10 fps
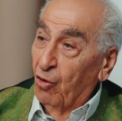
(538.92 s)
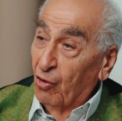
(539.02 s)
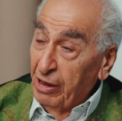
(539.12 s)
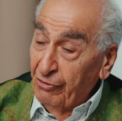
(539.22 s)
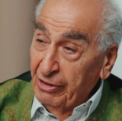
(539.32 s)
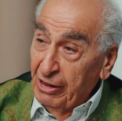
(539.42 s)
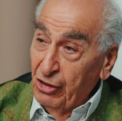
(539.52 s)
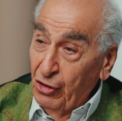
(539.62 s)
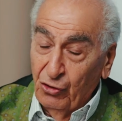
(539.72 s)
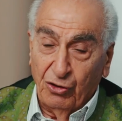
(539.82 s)
or even
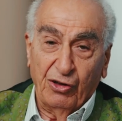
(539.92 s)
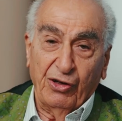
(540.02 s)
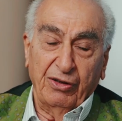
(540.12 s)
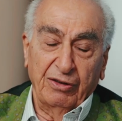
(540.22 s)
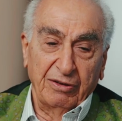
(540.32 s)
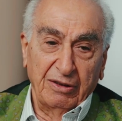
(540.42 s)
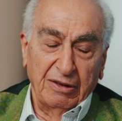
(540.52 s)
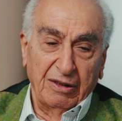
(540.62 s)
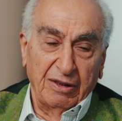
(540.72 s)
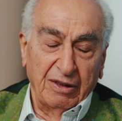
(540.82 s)
in New York,
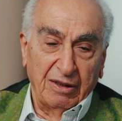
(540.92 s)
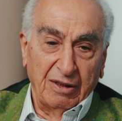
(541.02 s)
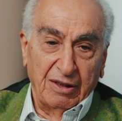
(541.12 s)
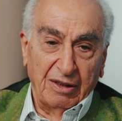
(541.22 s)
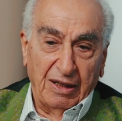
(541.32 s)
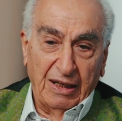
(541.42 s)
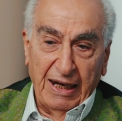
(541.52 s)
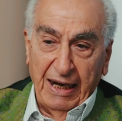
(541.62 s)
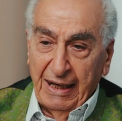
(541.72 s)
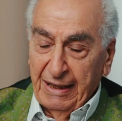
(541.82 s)

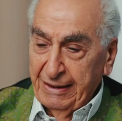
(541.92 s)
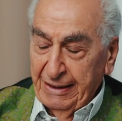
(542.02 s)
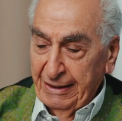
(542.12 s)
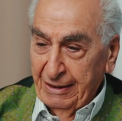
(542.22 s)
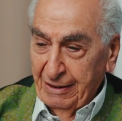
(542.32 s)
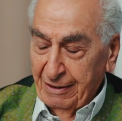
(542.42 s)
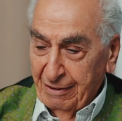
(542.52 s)
I had uh,